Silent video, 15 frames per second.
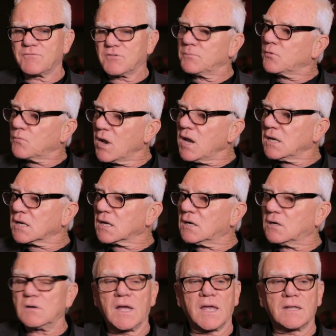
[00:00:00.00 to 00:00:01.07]
From the
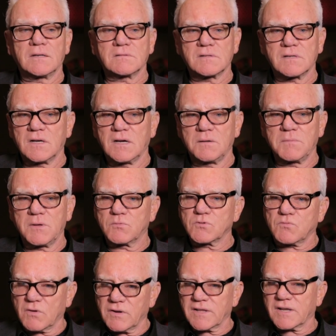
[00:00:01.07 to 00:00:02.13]
radio. And it was
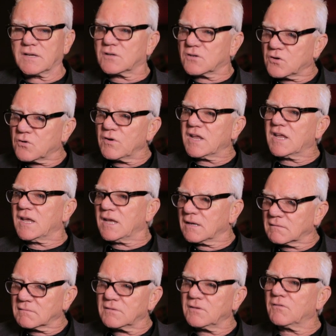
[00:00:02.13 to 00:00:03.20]
rather creaky
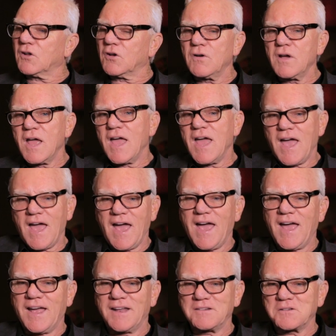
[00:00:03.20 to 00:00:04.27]
and, you know,
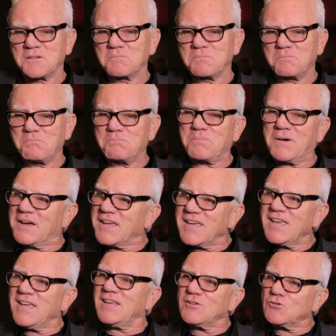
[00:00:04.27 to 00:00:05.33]
but
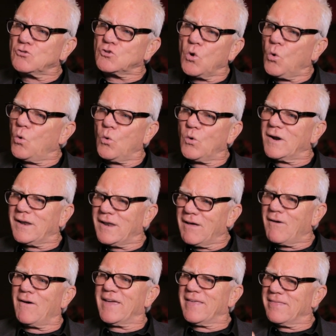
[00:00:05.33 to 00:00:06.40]
he talked
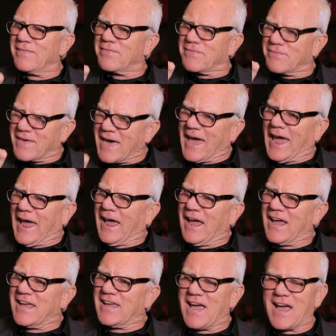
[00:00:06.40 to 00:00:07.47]
like that.
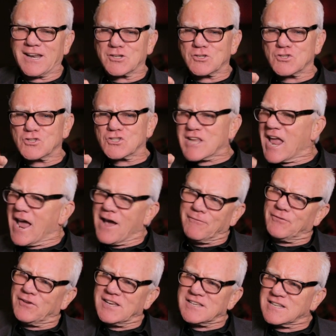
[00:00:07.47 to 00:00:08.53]
He had a
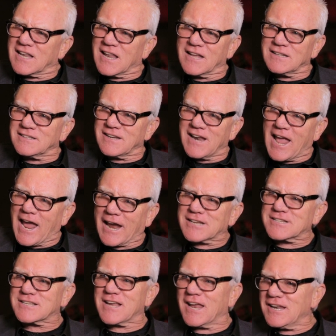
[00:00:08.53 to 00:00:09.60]
Southeast London
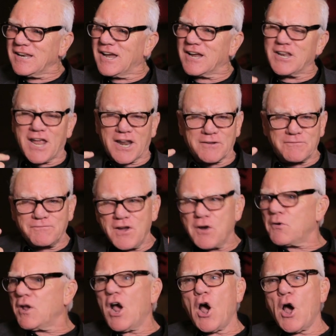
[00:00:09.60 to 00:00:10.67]
accent, and he had a
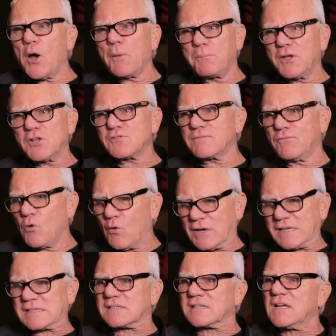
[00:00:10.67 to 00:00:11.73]
very high-pitched
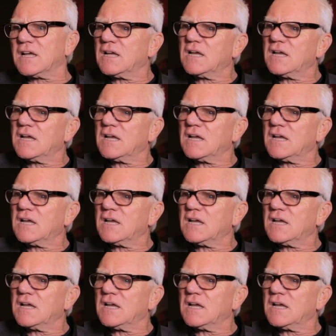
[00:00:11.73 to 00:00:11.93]
voice.